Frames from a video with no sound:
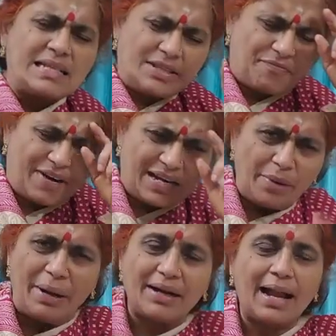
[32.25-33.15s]
The
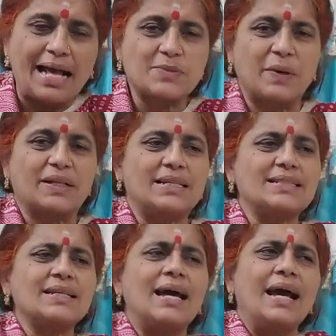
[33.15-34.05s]
fundamental aspect
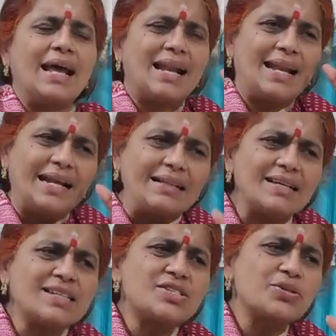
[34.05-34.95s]
is, let
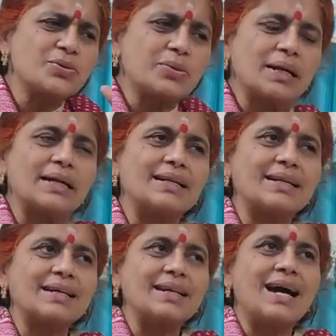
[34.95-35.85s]
the
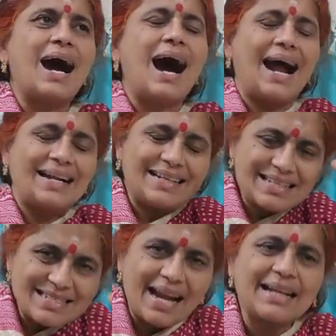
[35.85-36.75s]
student
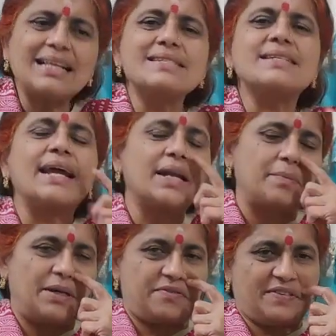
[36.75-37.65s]
understand the
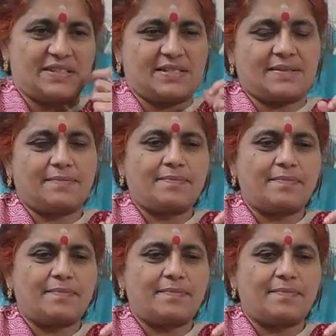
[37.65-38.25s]
statement first.